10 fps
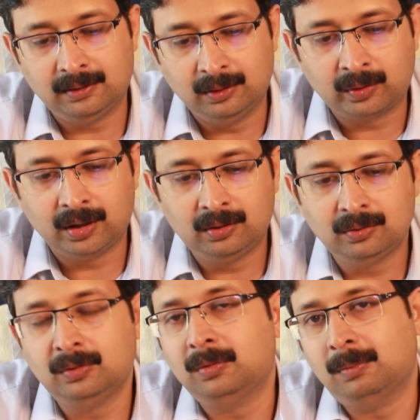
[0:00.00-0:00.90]
look
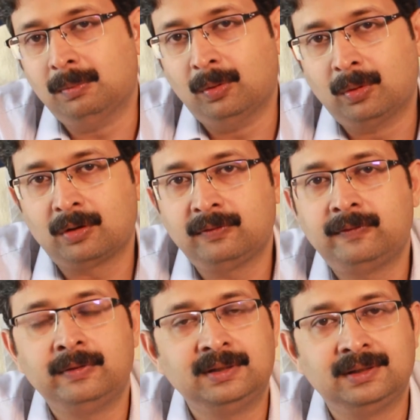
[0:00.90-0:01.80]
into more of
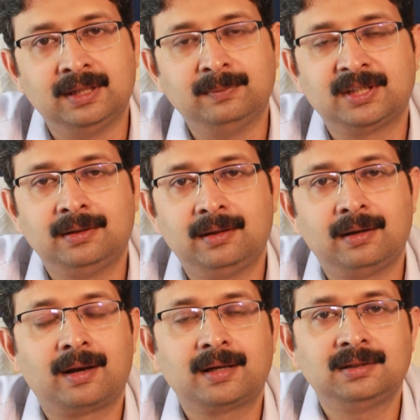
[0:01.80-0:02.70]
team-centered
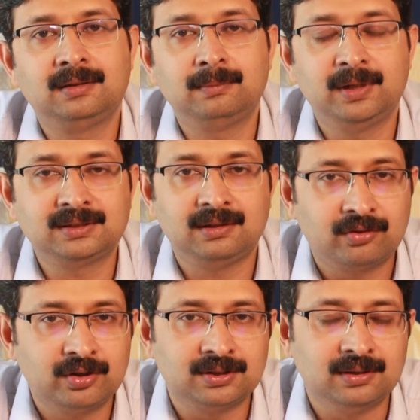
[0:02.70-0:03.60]
interaction-based
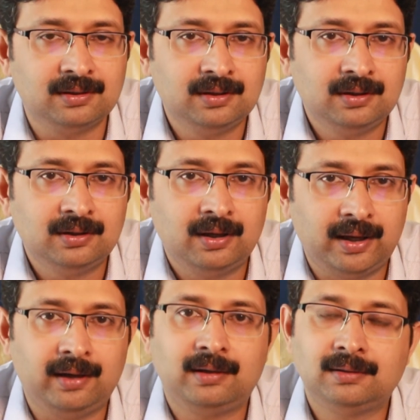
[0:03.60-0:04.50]
literature
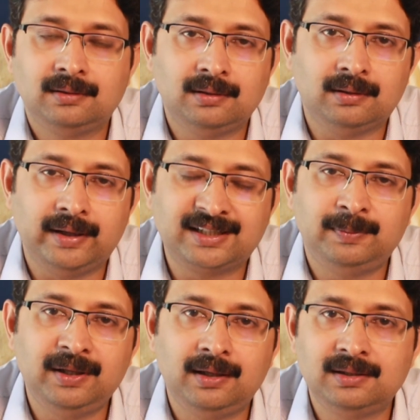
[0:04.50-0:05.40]
and
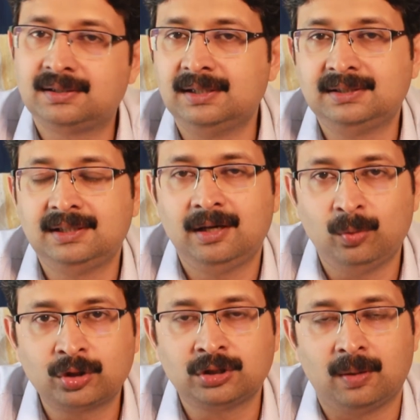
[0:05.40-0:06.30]
experience TCI
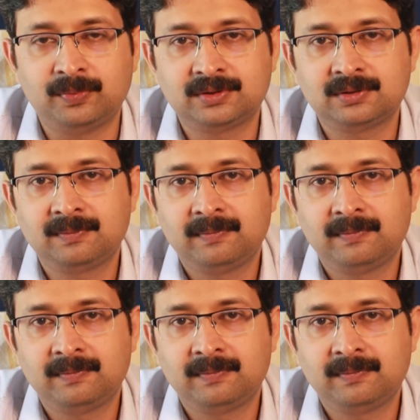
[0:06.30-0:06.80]
workshops,